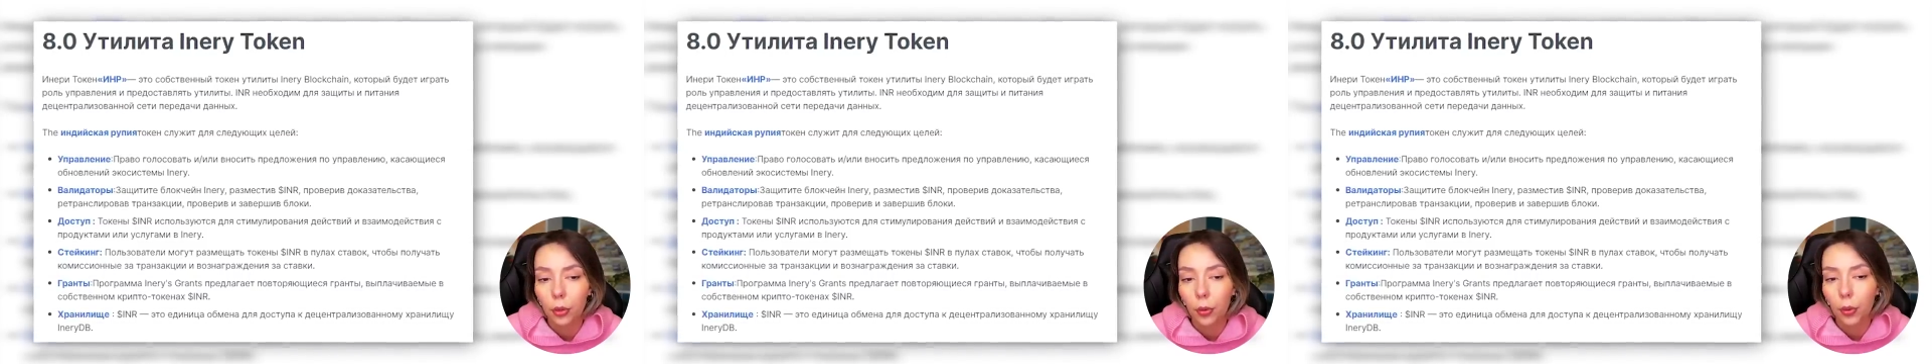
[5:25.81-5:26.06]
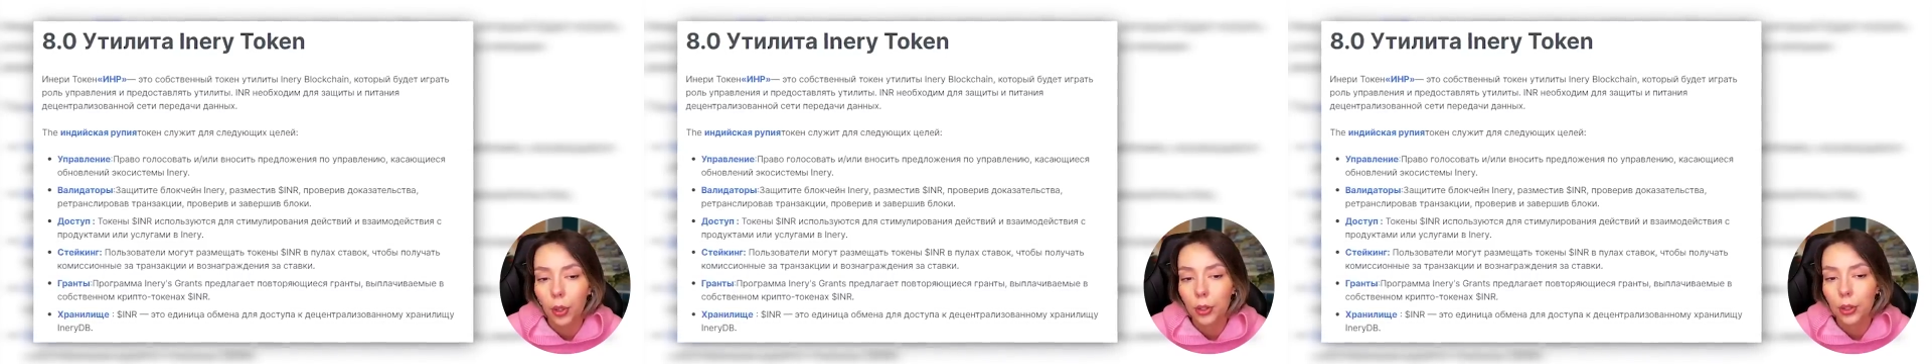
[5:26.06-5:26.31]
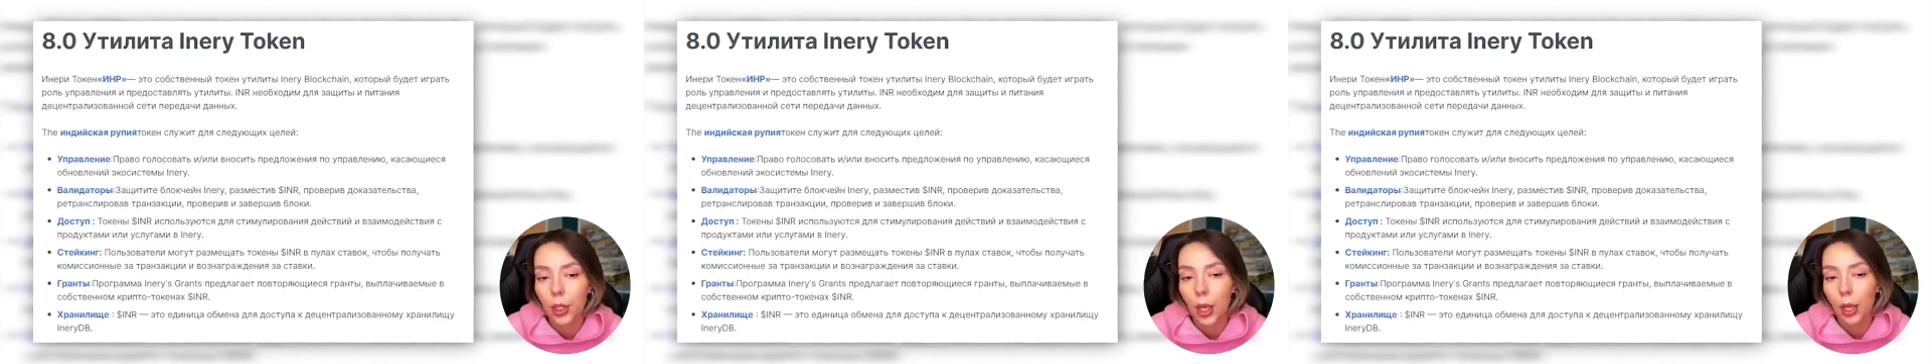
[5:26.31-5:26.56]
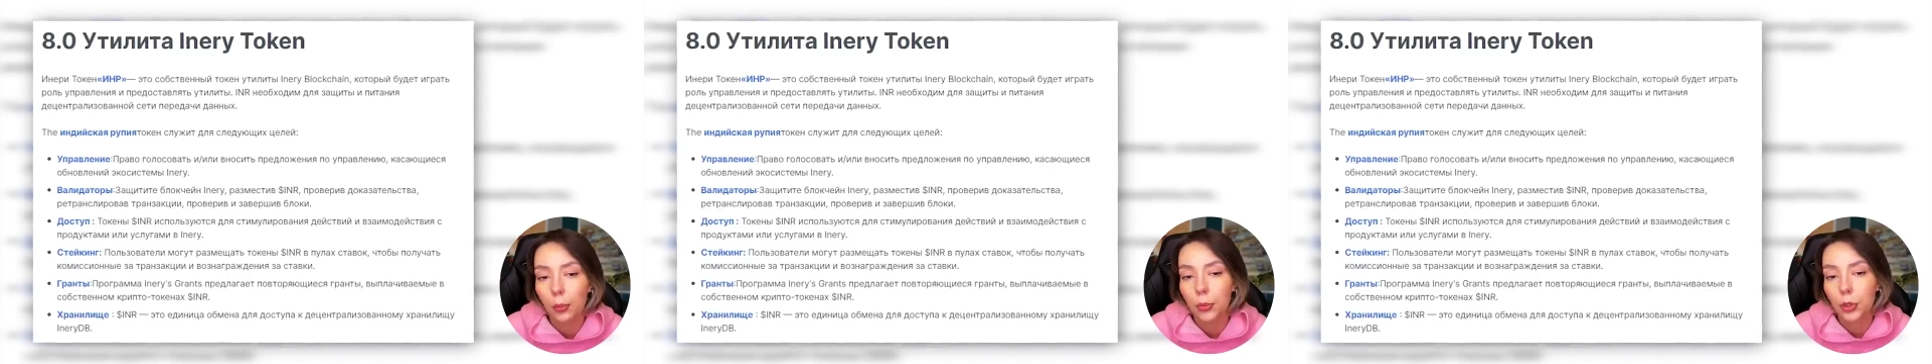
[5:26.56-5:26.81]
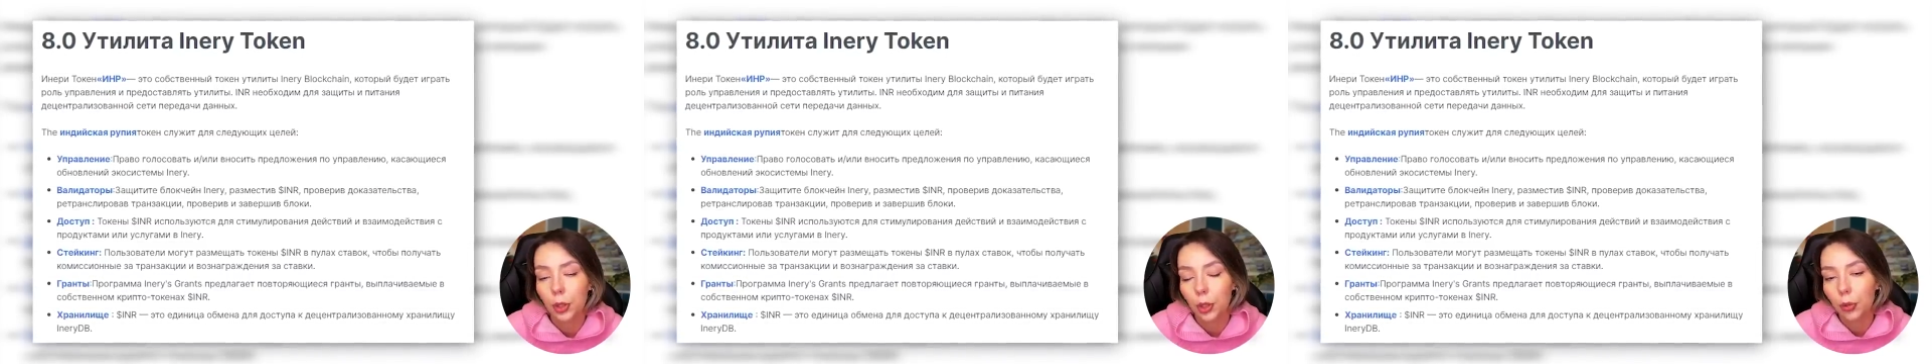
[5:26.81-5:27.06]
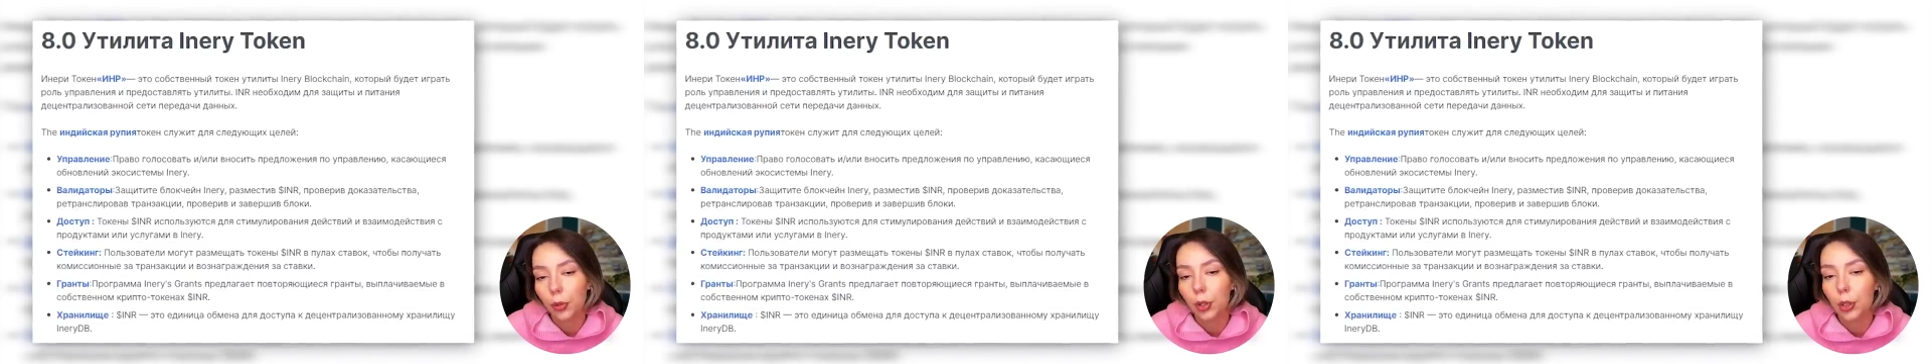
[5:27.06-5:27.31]
tokens help
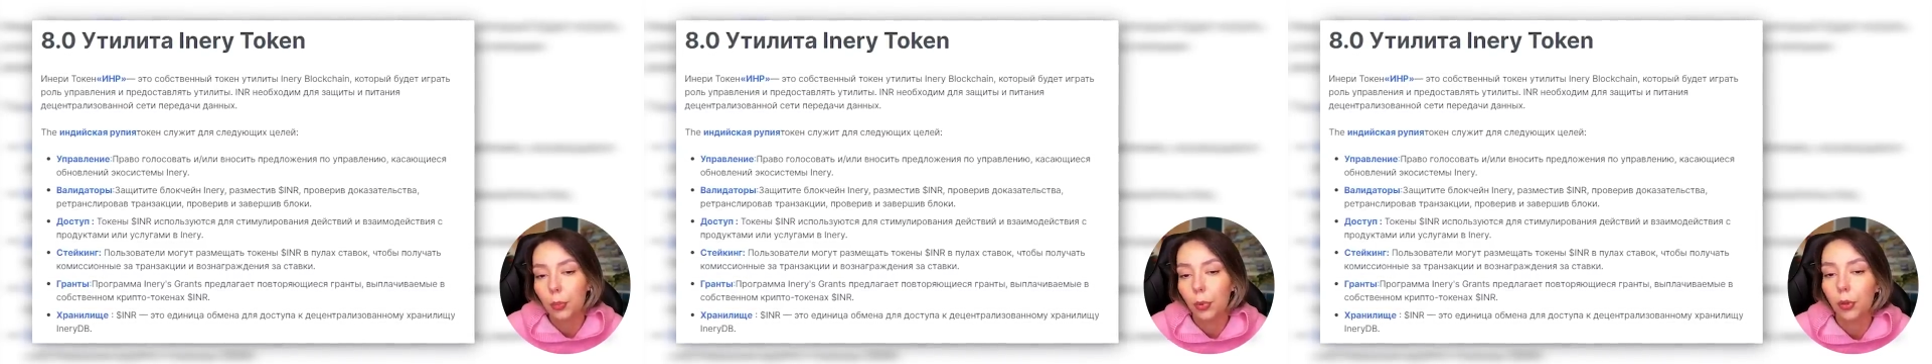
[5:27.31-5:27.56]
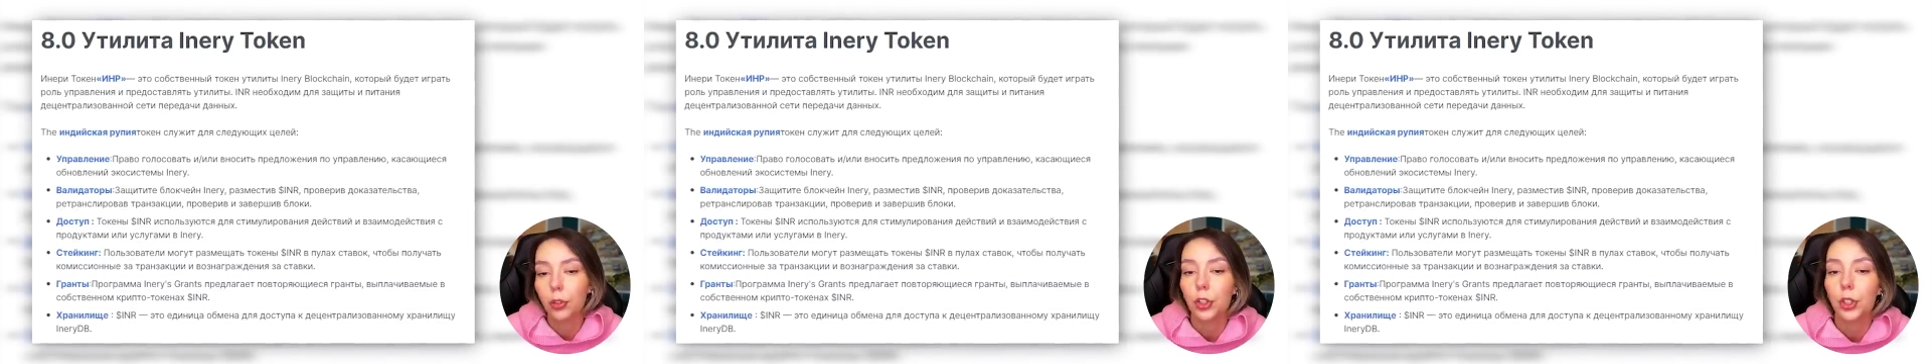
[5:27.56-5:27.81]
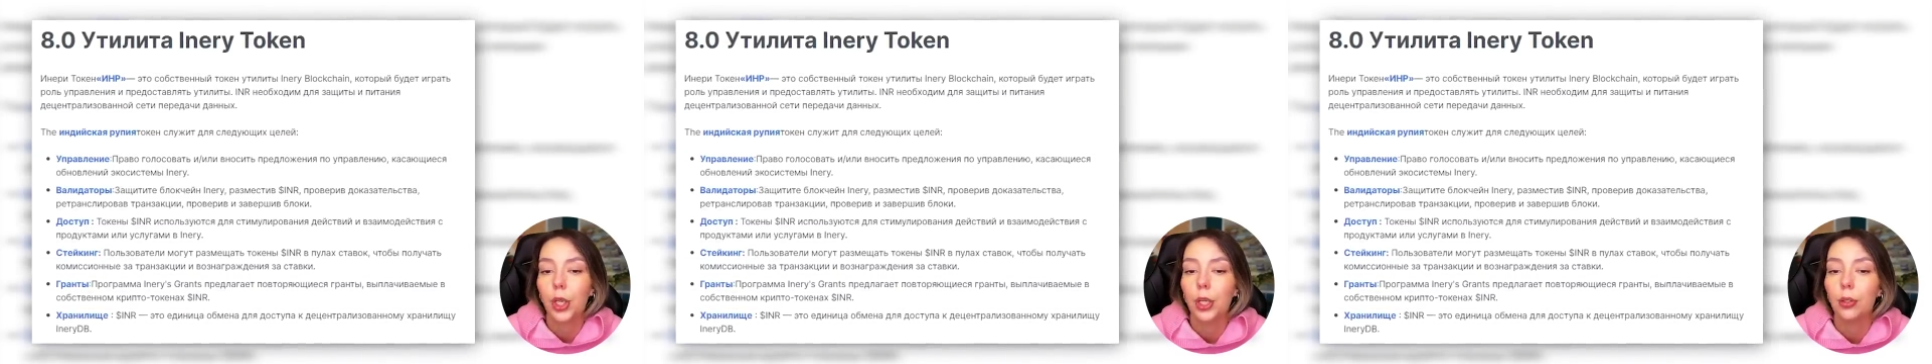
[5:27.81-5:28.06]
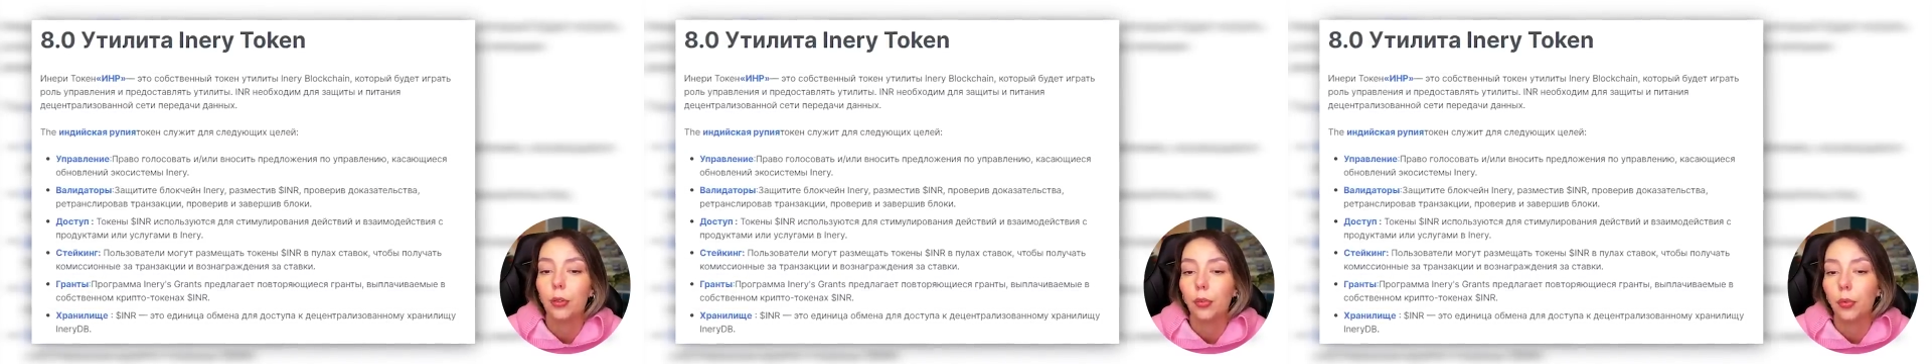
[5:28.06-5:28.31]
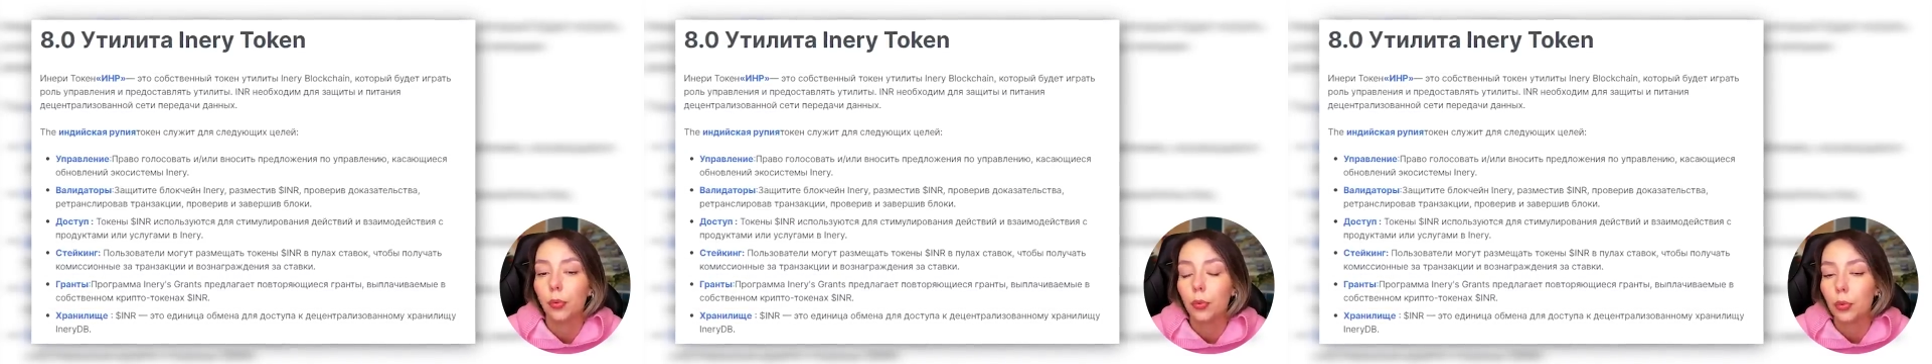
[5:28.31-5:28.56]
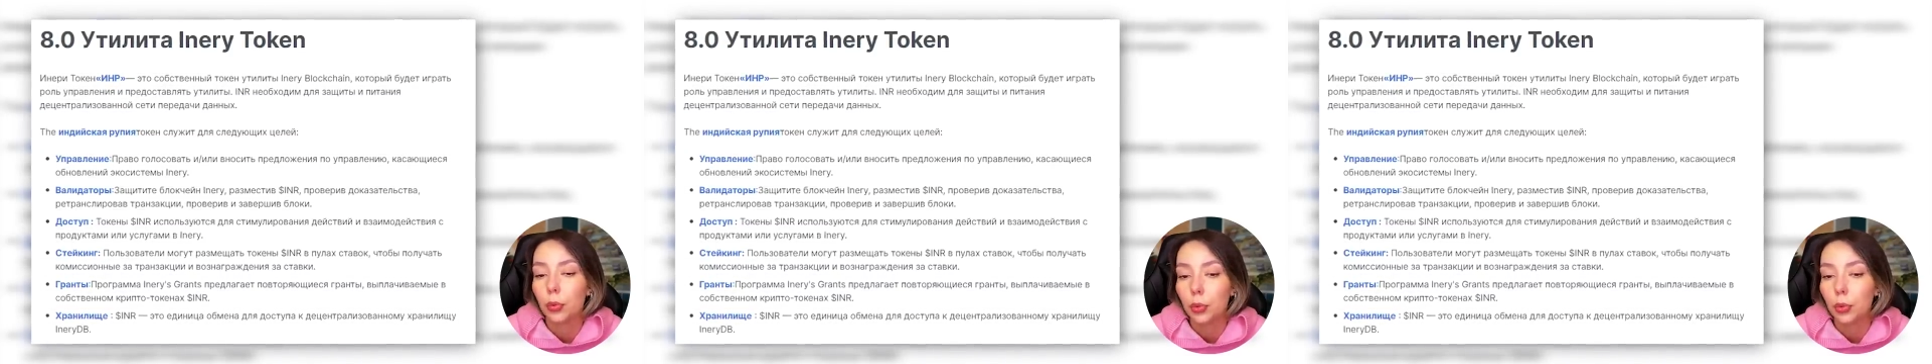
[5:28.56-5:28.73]
secure the blockchain through